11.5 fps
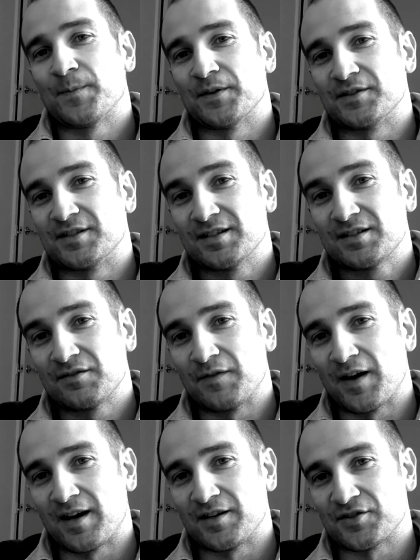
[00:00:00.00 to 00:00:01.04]
The
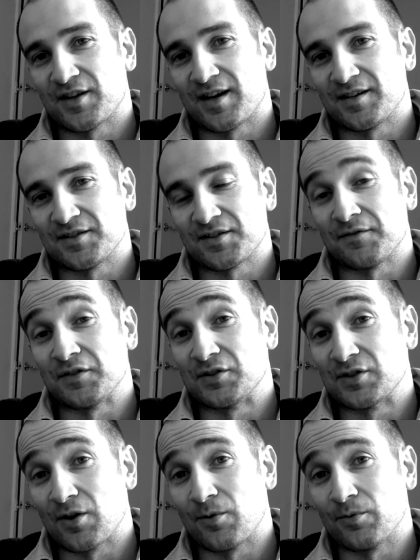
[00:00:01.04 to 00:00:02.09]
disadvantage of that is if you
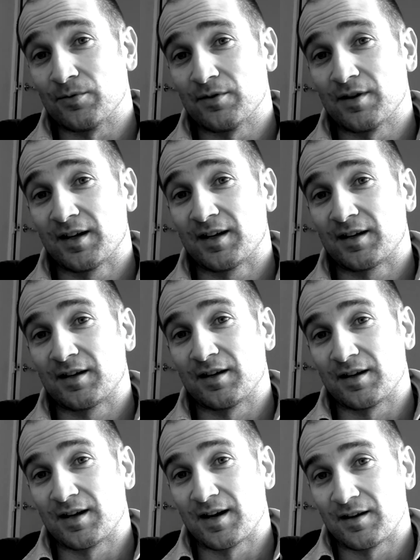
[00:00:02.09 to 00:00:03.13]
don't, it
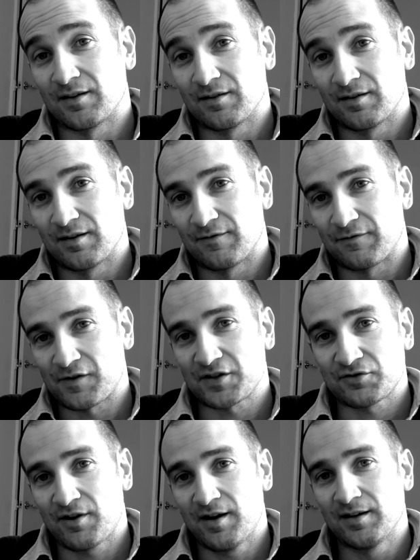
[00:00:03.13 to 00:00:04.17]
can get
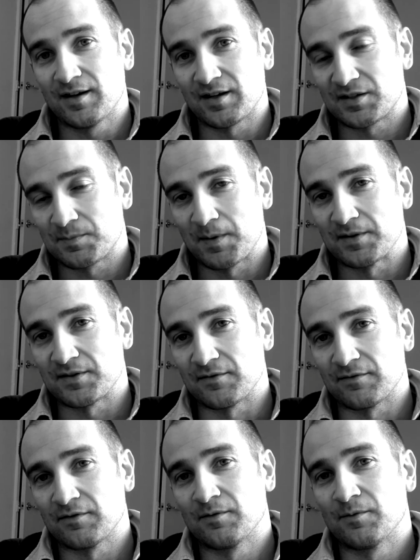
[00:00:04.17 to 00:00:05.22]
frustrating and
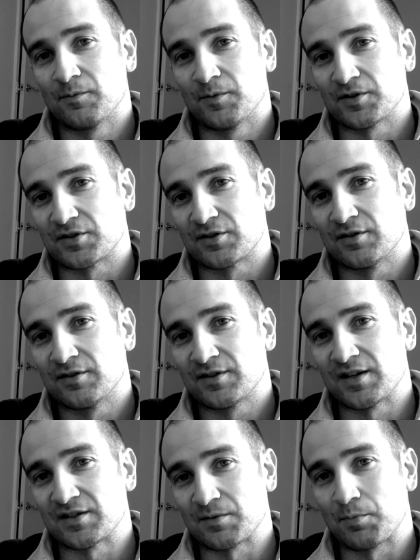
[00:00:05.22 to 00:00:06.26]
expensive, which
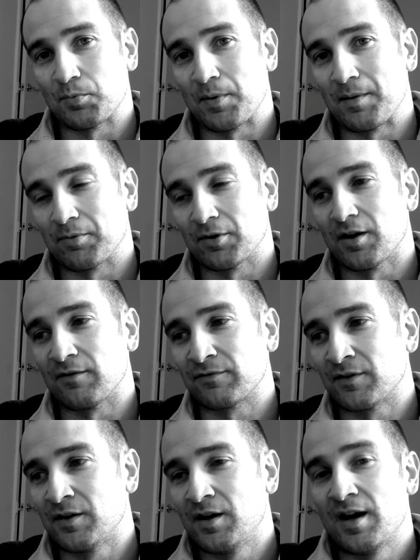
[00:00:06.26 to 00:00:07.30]
tends to put people off.
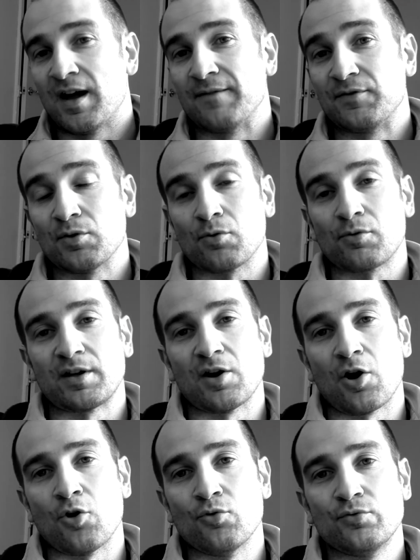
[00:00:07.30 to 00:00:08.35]
If you already
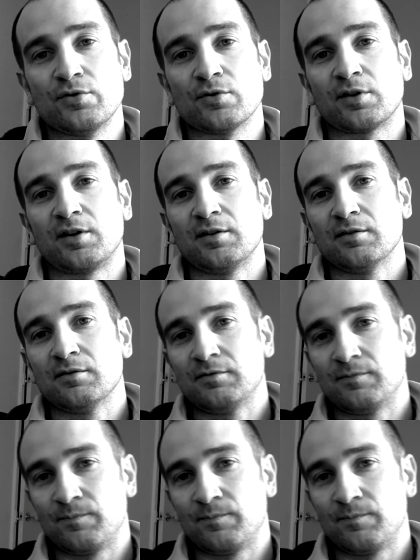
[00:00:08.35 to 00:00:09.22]
own your gear,